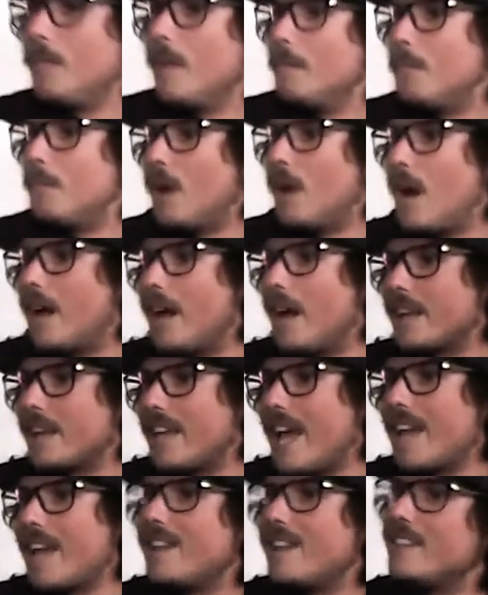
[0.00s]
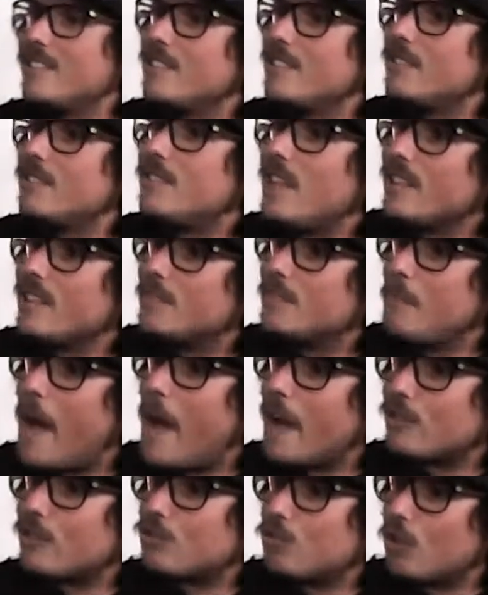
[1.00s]
But again, this
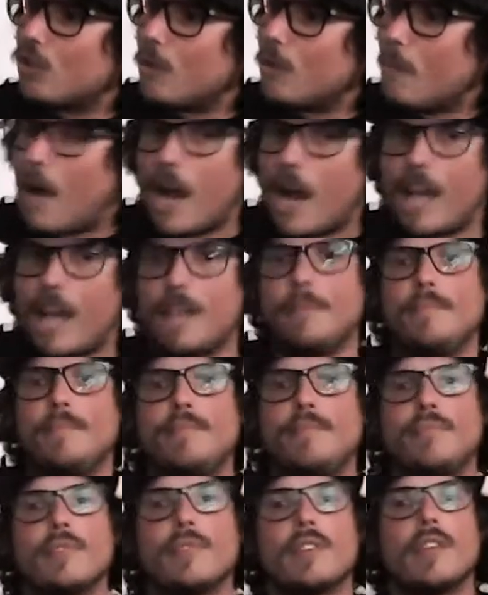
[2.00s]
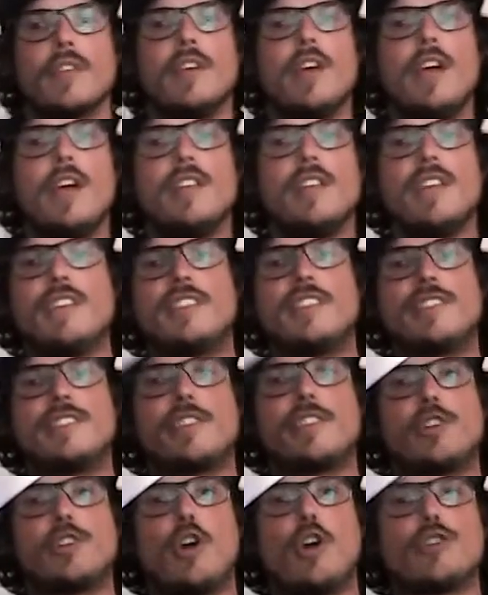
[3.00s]
Master Sword of mine. This is
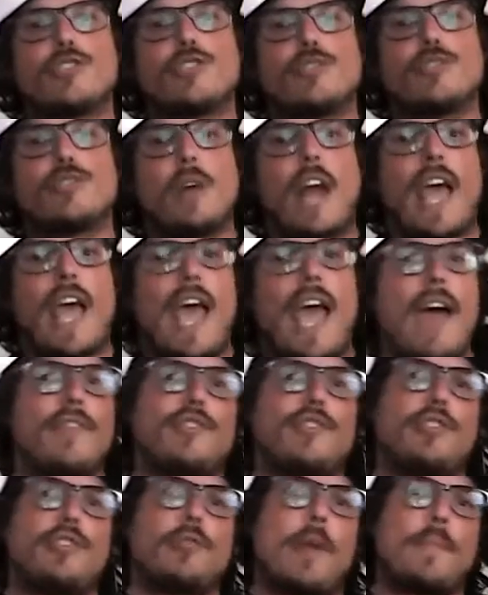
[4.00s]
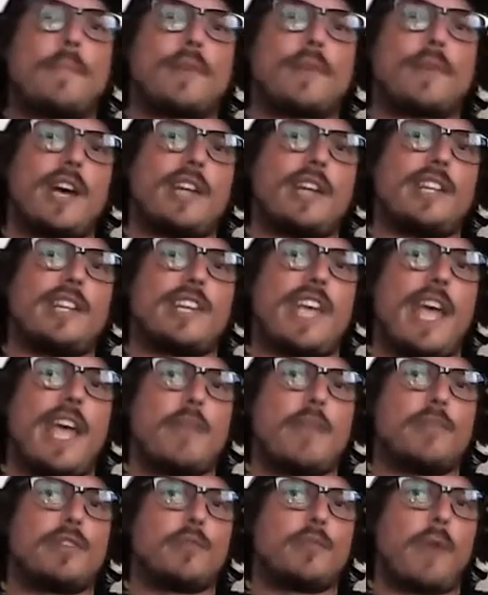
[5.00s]
the closest one I have to the replica in the
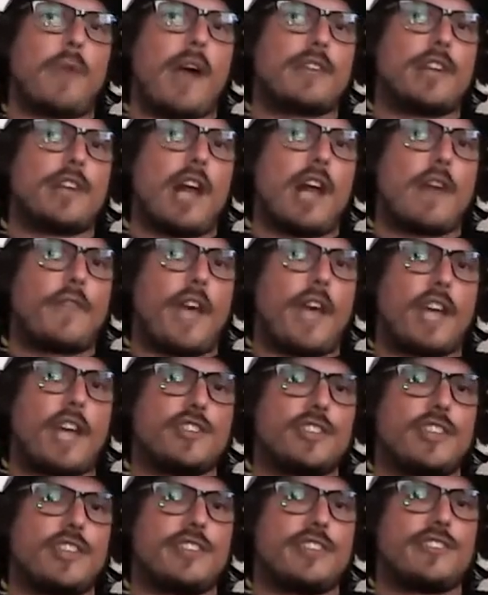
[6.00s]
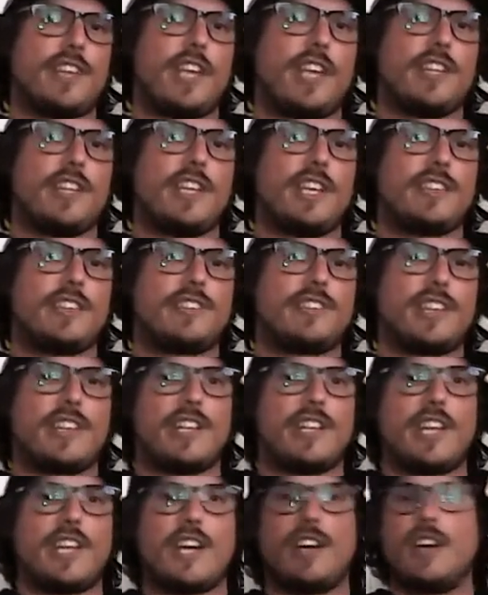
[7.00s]
game with the rounded off edge and the
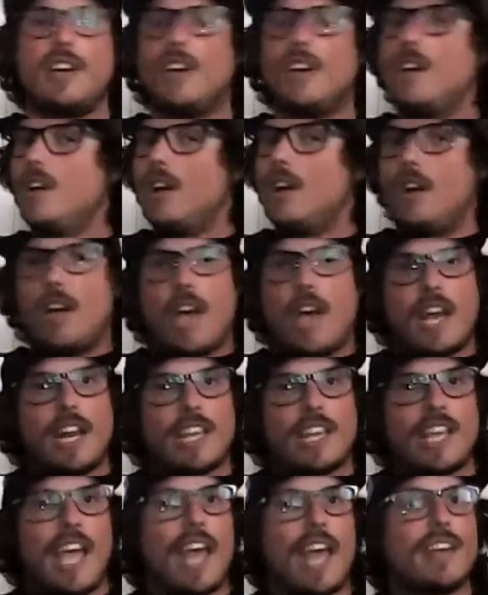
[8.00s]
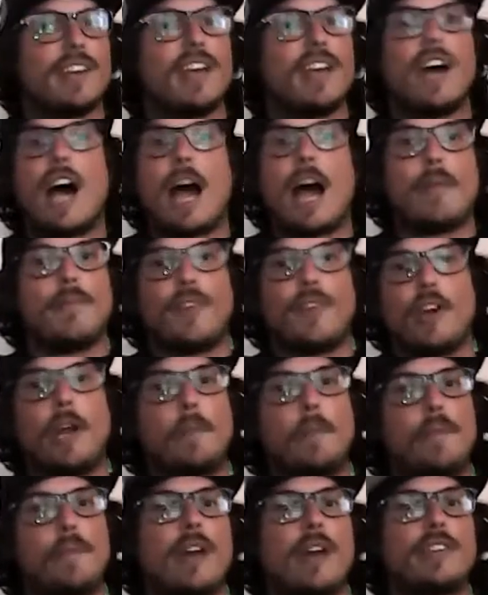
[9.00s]
insignia. And again, I'm
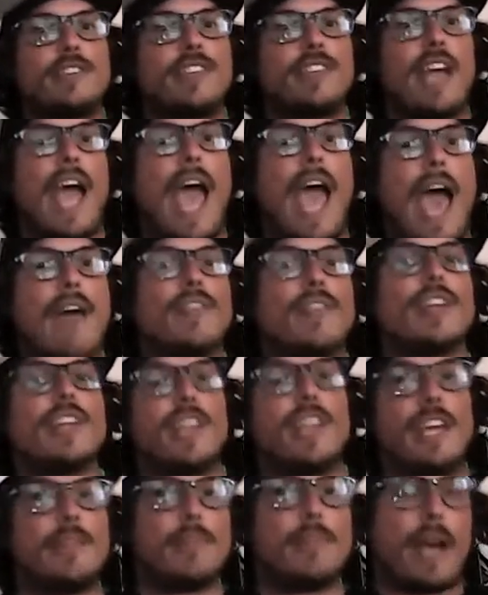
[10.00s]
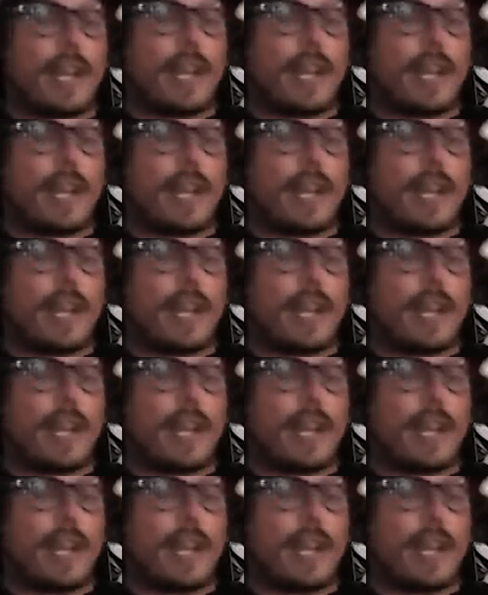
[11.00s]
very proud to say I have it in my